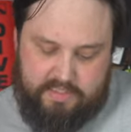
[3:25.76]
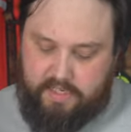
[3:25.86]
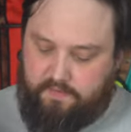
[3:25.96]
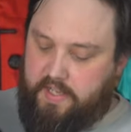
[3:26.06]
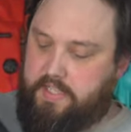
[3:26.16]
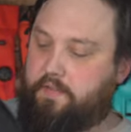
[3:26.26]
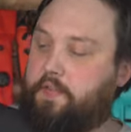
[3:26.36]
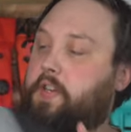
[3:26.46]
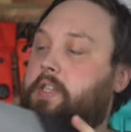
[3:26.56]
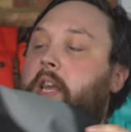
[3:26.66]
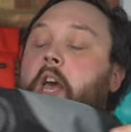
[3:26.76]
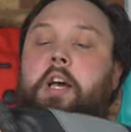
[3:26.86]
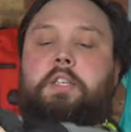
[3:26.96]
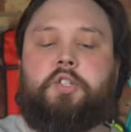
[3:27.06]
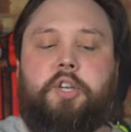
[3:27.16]
Deflate it first.
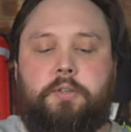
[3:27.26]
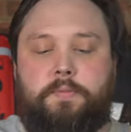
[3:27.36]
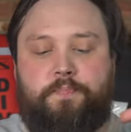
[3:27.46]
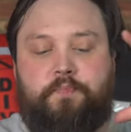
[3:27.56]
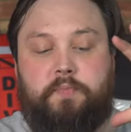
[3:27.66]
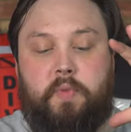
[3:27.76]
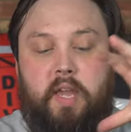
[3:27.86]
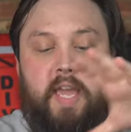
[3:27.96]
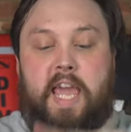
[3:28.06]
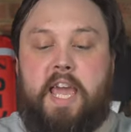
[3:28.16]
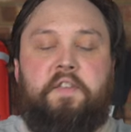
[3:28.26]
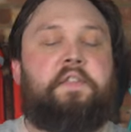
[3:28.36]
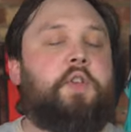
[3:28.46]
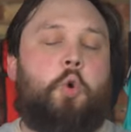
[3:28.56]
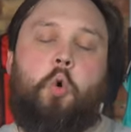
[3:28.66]
So
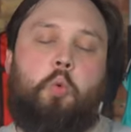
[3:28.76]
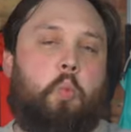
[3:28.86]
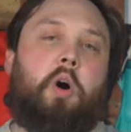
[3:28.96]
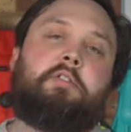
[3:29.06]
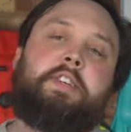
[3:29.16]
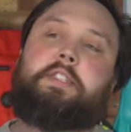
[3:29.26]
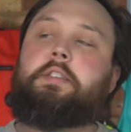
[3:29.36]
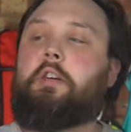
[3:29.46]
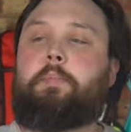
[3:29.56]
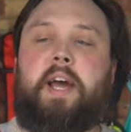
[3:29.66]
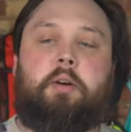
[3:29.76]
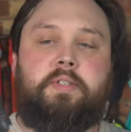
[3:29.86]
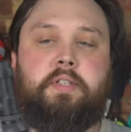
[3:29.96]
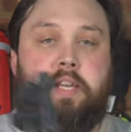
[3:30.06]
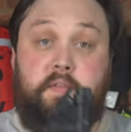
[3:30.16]
if you're worried
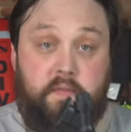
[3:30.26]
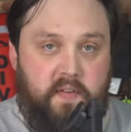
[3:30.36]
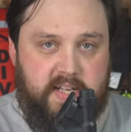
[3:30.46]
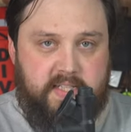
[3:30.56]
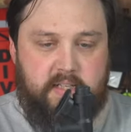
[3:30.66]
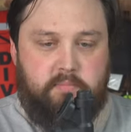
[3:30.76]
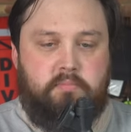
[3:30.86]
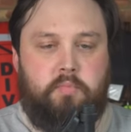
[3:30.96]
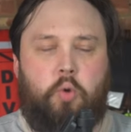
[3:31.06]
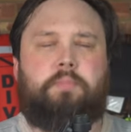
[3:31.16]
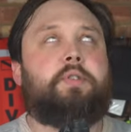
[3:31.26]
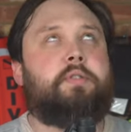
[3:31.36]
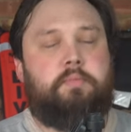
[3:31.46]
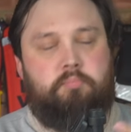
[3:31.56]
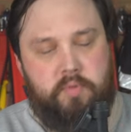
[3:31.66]
about inflating, or
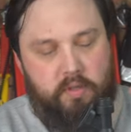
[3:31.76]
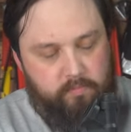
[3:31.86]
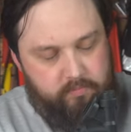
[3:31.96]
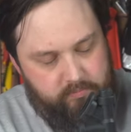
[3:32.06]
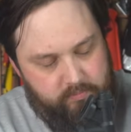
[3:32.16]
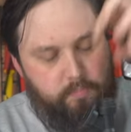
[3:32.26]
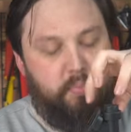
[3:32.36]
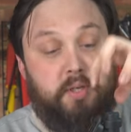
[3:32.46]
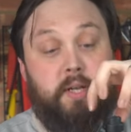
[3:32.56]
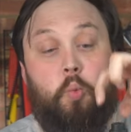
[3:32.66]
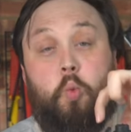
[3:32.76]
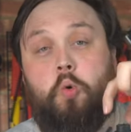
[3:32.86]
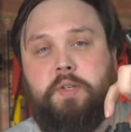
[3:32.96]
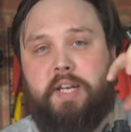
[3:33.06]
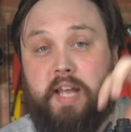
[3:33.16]
sorry, putting
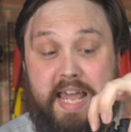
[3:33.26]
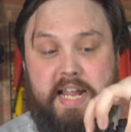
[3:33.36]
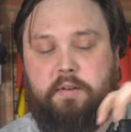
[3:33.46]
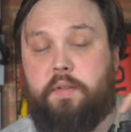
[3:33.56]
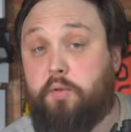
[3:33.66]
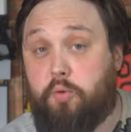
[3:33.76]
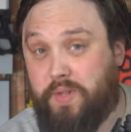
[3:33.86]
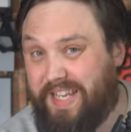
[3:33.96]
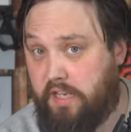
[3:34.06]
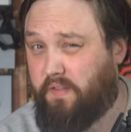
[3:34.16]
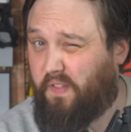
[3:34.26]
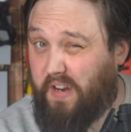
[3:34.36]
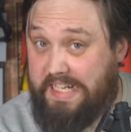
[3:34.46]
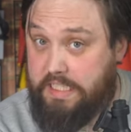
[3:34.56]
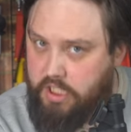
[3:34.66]
water in through the
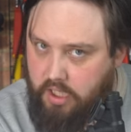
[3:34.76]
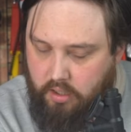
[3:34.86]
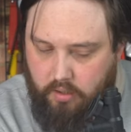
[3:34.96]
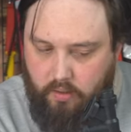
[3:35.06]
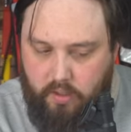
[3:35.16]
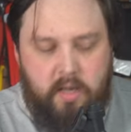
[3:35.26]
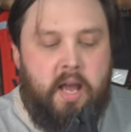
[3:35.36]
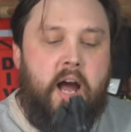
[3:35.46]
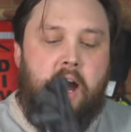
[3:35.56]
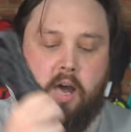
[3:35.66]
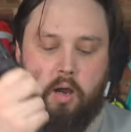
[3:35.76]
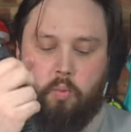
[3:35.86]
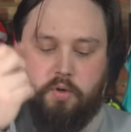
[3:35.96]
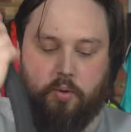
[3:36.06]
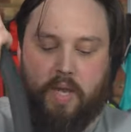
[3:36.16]
inflator,
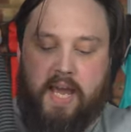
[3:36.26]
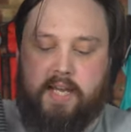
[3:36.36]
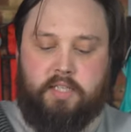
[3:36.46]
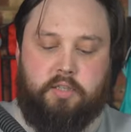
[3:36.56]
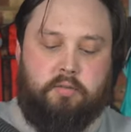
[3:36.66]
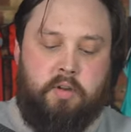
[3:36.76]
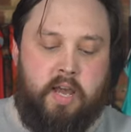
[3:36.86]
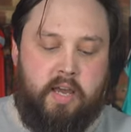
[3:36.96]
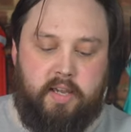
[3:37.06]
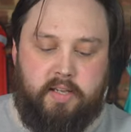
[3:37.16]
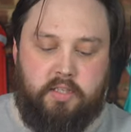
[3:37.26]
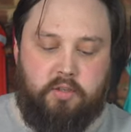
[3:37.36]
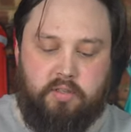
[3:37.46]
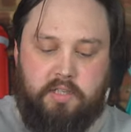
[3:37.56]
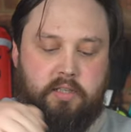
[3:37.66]
what you can do is
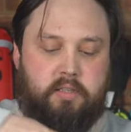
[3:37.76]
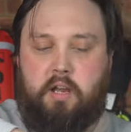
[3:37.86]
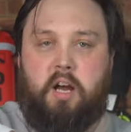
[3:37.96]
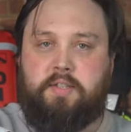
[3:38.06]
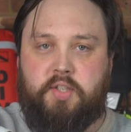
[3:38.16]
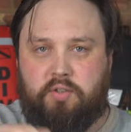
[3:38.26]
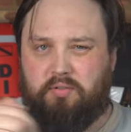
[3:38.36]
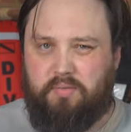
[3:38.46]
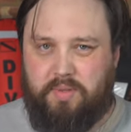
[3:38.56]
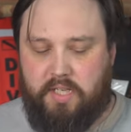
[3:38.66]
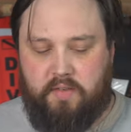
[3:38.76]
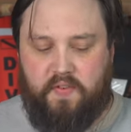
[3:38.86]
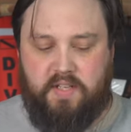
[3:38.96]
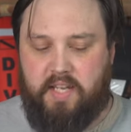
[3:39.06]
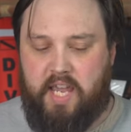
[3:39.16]
usually just unscrew this
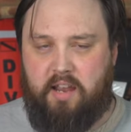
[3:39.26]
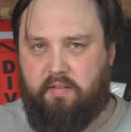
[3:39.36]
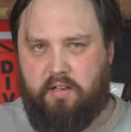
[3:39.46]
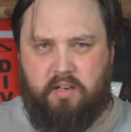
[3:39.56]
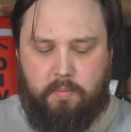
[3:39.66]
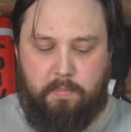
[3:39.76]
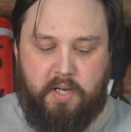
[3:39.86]
fitting here and kind of